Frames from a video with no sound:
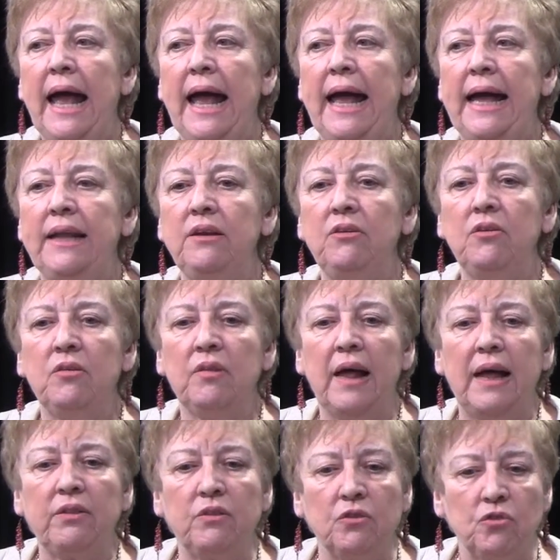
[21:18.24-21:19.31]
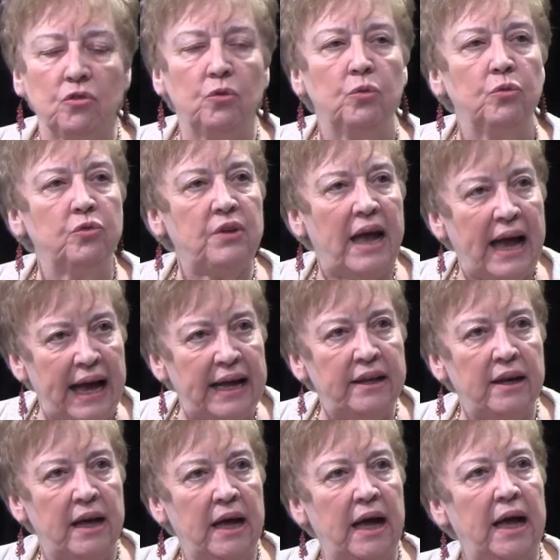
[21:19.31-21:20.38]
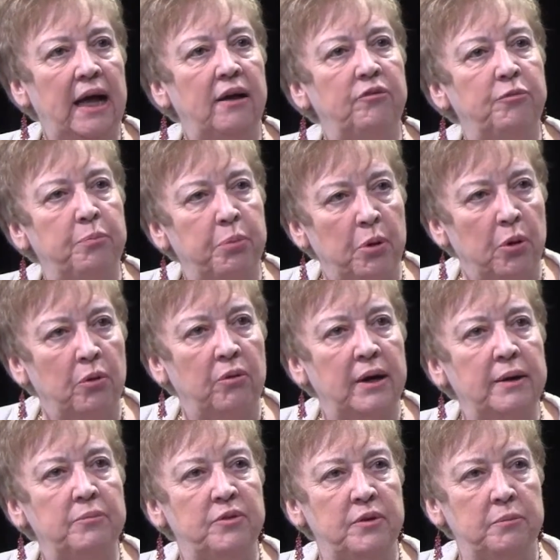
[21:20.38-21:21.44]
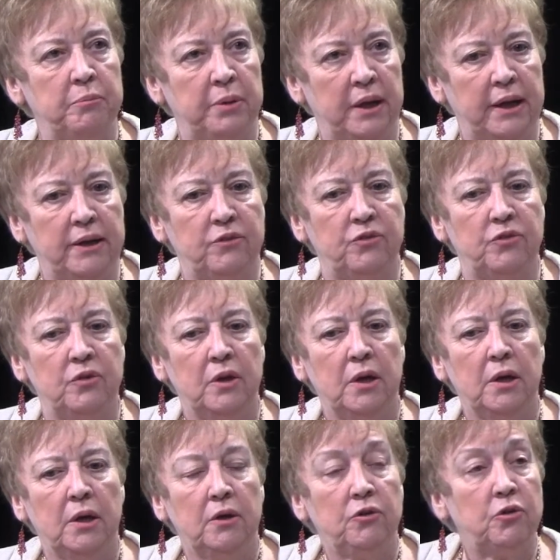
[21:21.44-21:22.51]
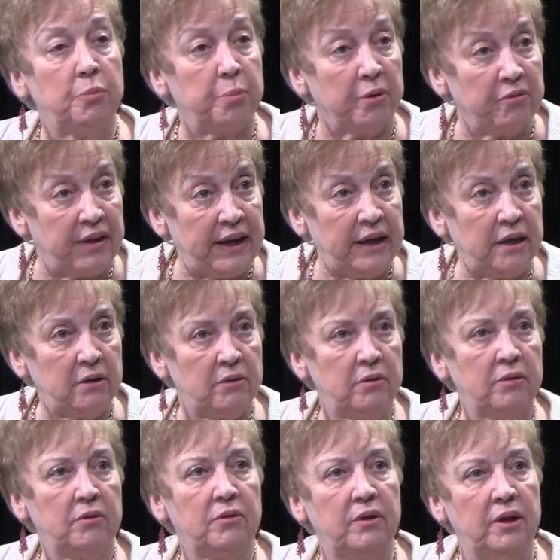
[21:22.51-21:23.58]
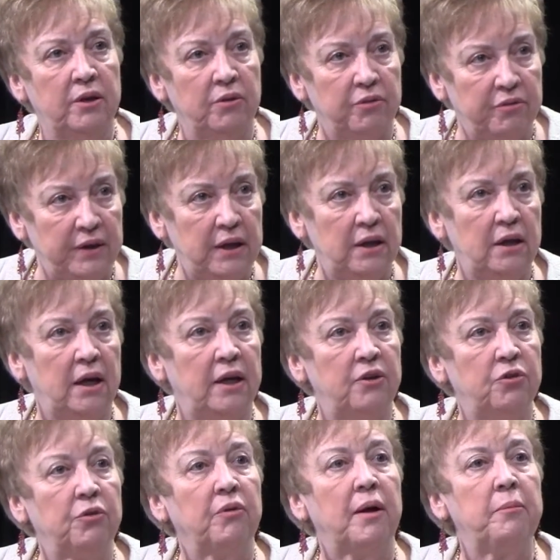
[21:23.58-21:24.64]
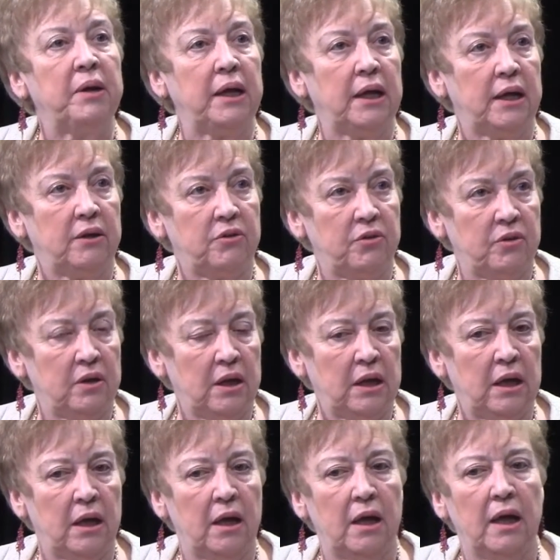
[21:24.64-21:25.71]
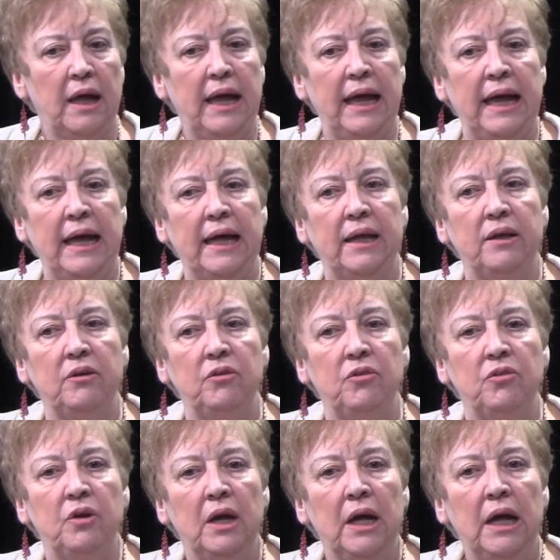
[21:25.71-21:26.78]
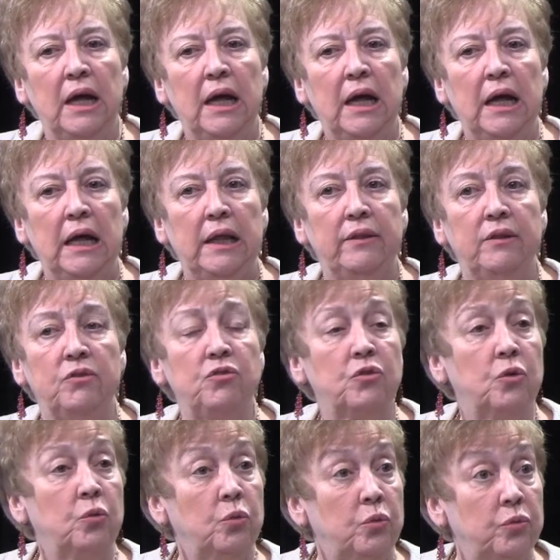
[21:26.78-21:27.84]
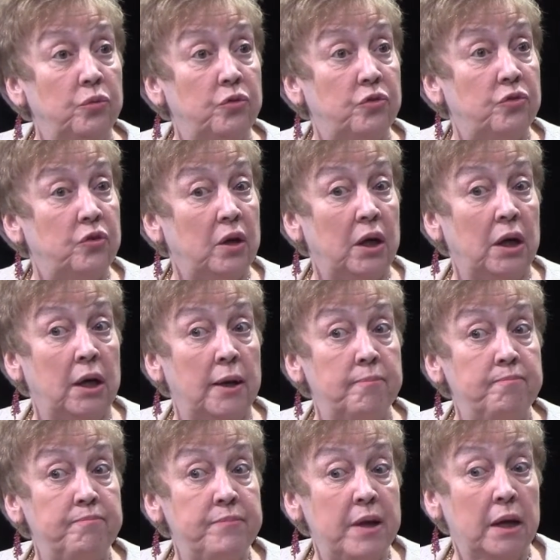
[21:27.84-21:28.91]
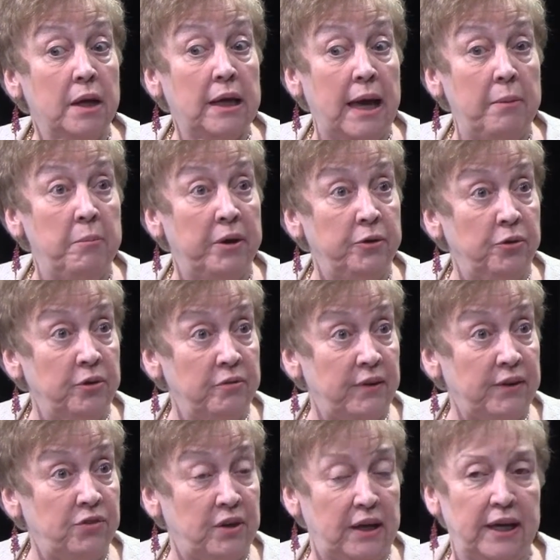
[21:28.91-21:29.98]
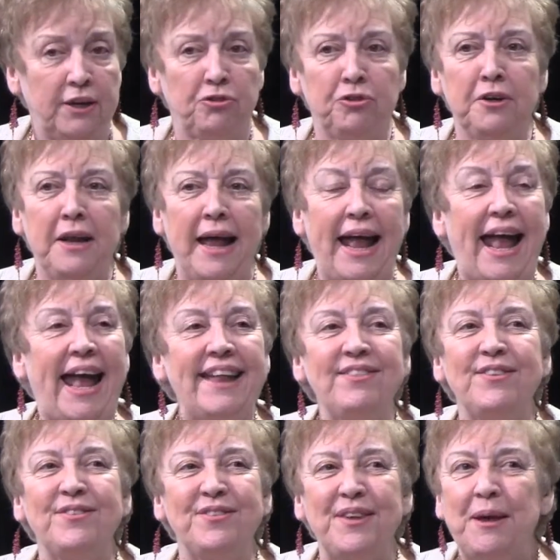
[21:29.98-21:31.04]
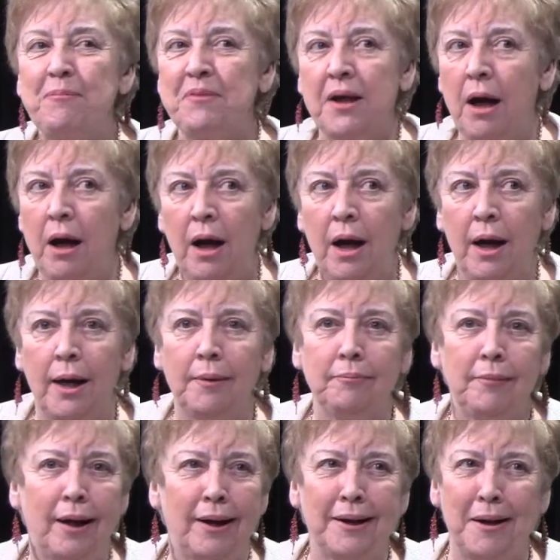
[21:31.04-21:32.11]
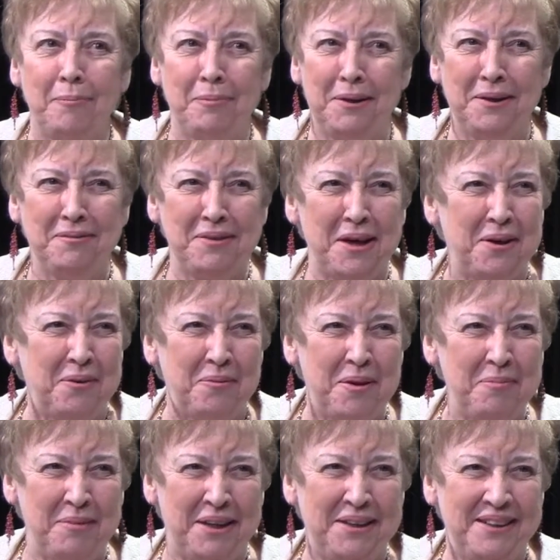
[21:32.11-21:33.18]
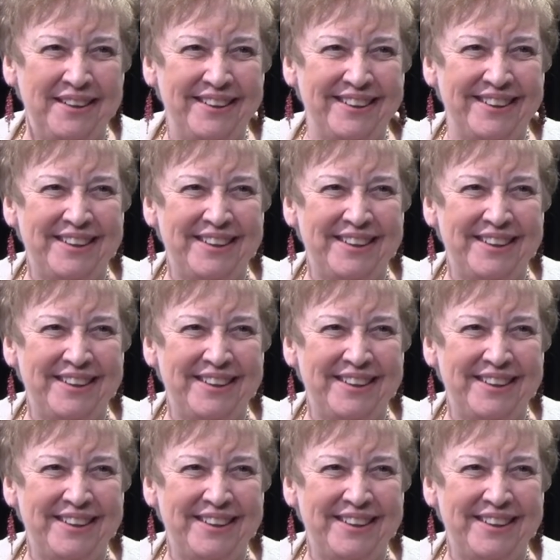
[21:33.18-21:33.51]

and that the schools had to have programs in place to prevent it, to intervene, and to remedy it. And the schools came under investigation. At the same time, a couple of young women